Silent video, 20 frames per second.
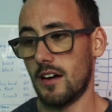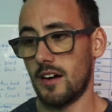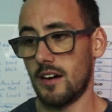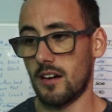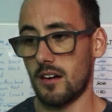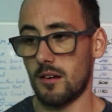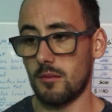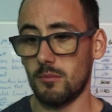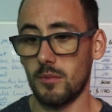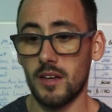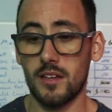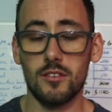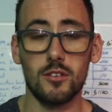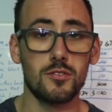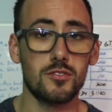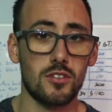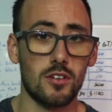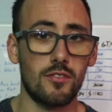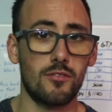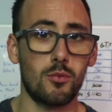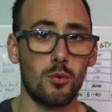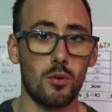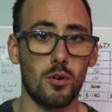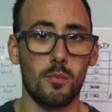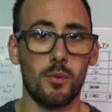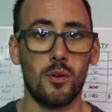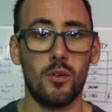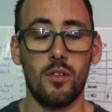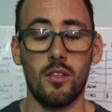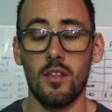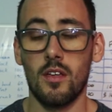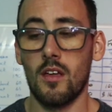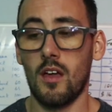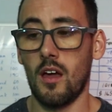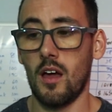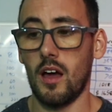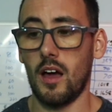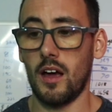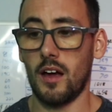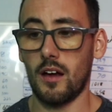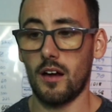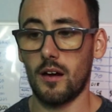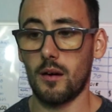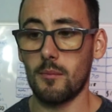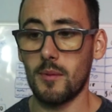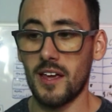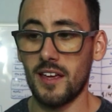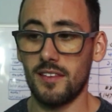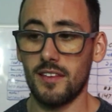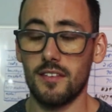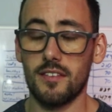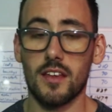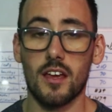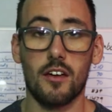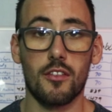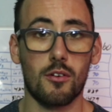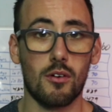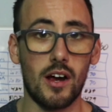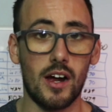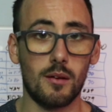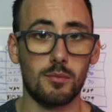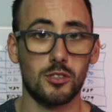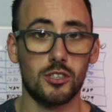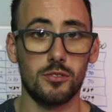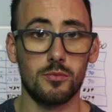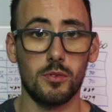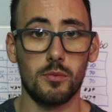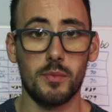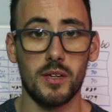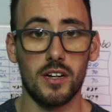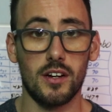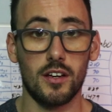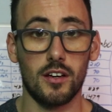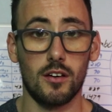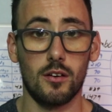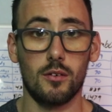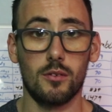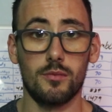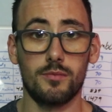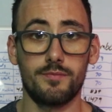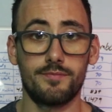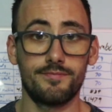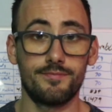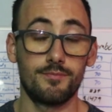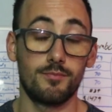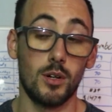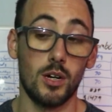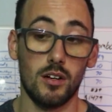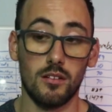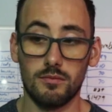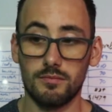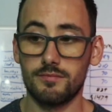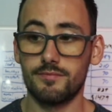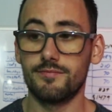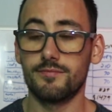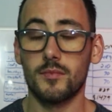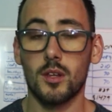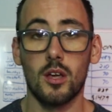And those are affordable. And then the other option would be to go, well,